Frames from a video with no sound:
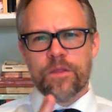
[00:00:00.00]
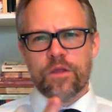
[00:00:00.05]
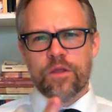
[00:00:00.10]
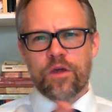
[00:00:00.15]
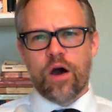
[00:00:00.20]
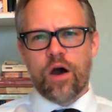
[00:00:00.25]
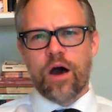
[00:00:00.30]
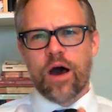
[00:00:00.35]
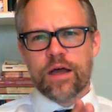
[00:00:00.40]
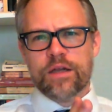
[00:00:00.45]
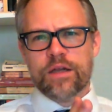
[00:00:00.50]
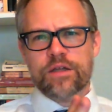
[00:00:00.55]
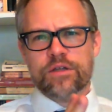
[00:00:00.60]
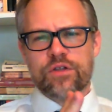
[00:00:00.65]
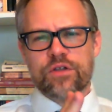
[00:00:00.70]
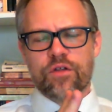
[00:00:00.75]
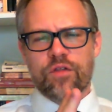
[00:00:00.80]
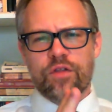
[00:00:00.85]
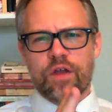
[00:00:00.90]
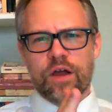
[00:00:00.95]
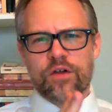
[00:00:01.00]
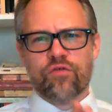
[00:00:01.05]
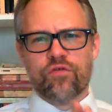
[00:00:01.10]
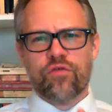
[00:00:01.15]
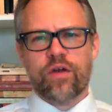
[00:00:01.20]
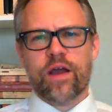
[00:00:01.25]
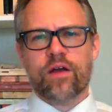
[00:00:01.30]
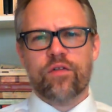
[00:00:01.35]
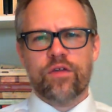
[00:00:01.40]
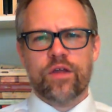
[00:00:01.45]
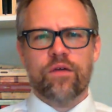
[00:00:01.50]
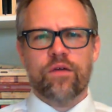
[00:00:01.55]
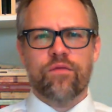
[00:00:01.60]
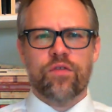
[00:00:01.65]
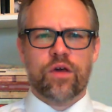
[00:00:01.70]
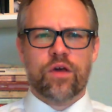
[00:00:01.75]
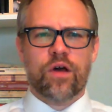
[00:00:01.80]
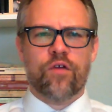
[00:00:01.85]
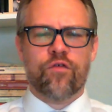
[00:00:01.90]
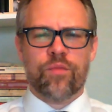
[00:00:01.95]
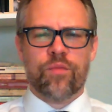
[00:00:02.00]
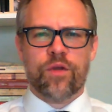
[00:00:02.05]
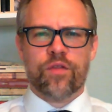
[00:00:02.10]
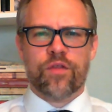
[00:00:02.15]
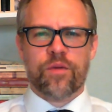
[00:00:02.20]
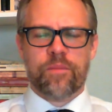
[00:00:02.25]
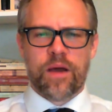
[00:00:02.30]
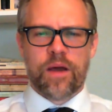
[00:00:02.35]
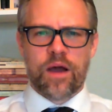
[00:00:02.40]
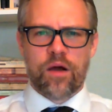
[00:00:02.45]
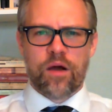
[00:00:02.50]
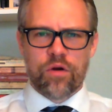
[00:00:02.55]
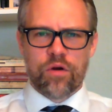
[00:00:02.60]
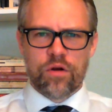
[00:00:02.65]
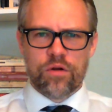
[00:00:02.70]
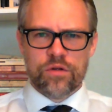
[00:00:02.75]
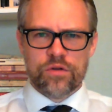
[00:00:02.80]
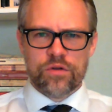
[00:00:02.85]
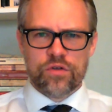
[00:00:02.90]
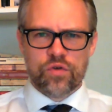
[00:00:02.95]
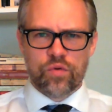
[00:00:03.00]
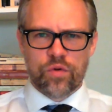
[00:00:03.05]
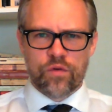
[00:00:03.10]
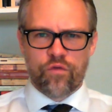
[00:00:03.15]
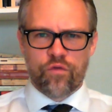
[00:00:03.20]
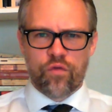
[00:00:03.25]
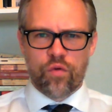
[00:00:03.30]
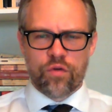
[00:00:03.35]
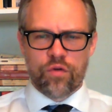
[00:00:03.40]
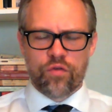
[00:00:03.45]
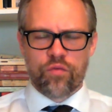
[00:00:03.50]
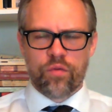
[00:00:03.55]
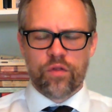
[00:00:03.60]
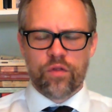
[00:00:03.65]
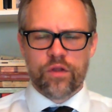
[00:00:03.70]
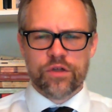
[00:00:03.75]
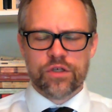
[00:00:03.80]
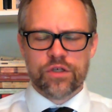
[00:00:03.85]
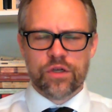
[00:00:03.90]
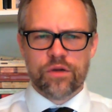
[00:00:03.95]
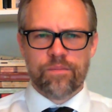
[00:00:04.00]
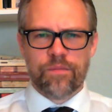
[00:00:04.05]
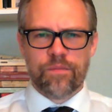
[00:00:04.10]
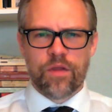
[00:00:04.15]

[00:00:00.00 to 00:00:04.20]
God does not directly give the government the power to enforce religion.